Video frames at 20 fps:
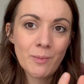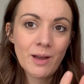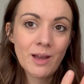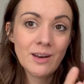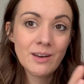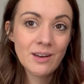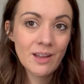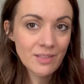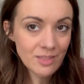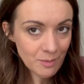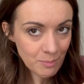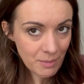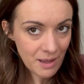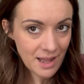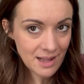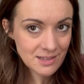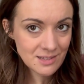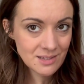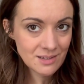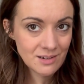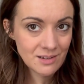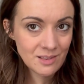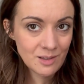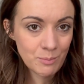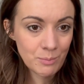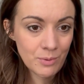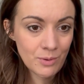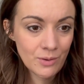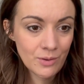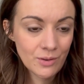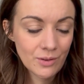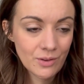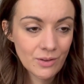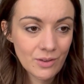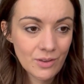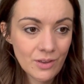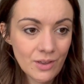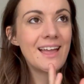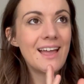another pattern in the book.